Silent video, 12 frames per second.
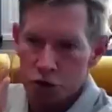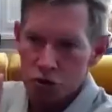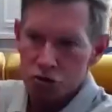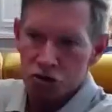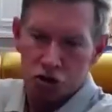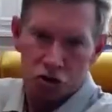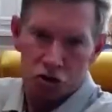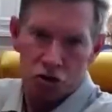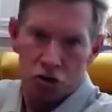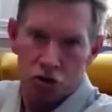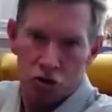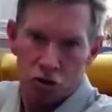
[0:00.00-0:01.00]
producer,
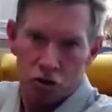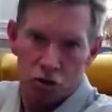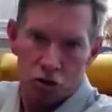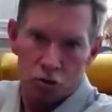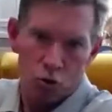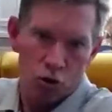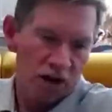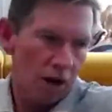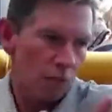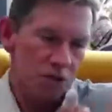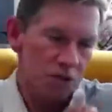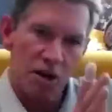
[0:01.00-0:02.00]
we're
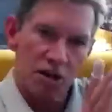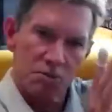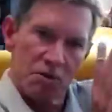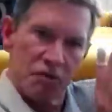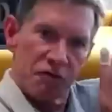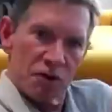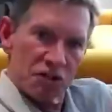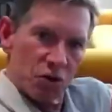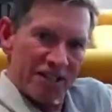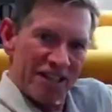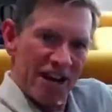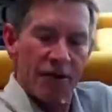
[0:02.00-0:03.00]
not responsible for what's
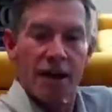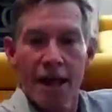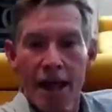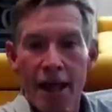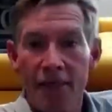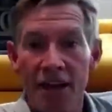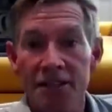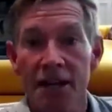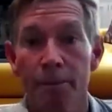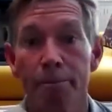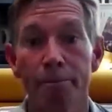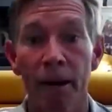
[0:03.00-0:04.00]
going down, that's
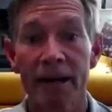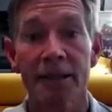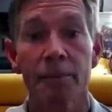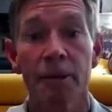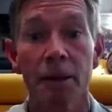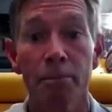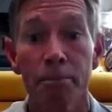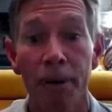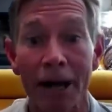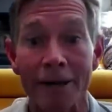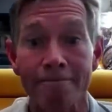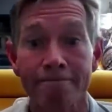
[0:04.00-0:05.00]
going to bite them in the
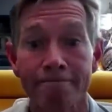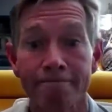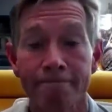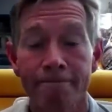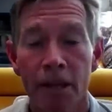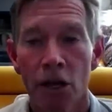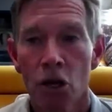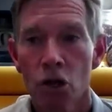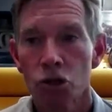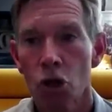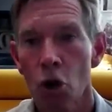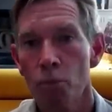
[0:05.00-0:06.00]
butt.
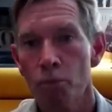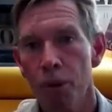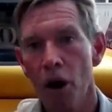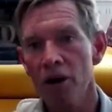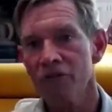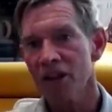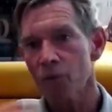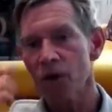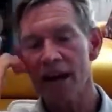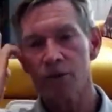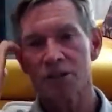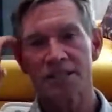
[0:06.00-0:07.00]
So part of
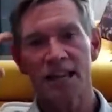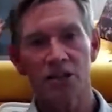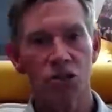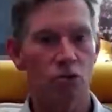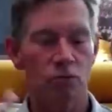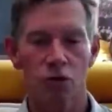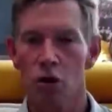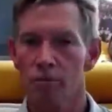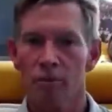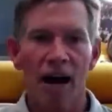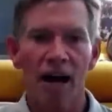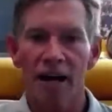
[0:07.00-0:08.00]
what I would say to,
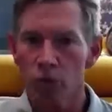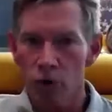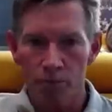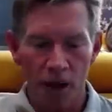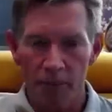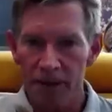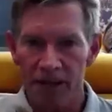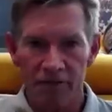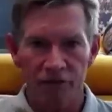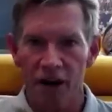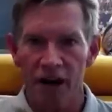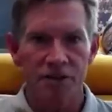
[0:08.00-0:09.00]
my
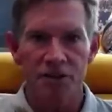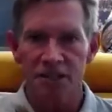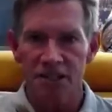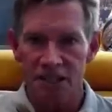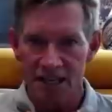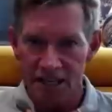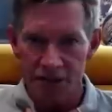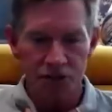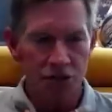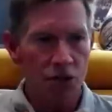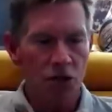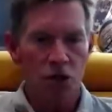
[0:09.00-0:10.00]
Republican friends
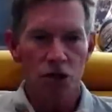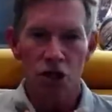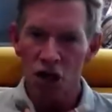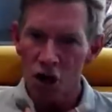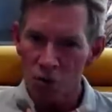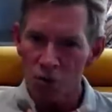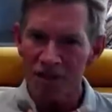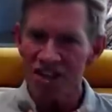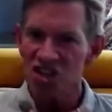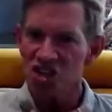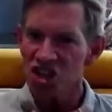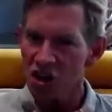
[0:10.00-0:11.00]
is, when
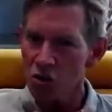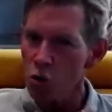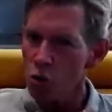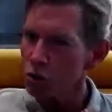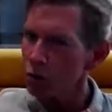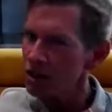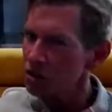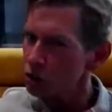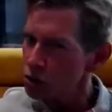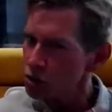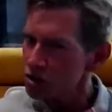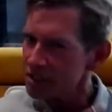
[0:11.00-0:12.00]
these shareholder
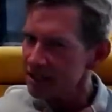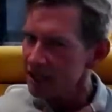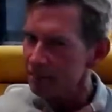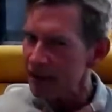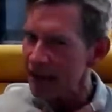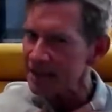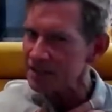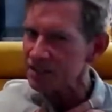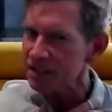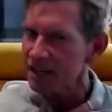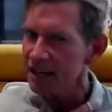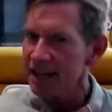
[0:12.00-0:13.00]
resolutions get
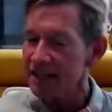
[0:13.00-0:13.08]
passed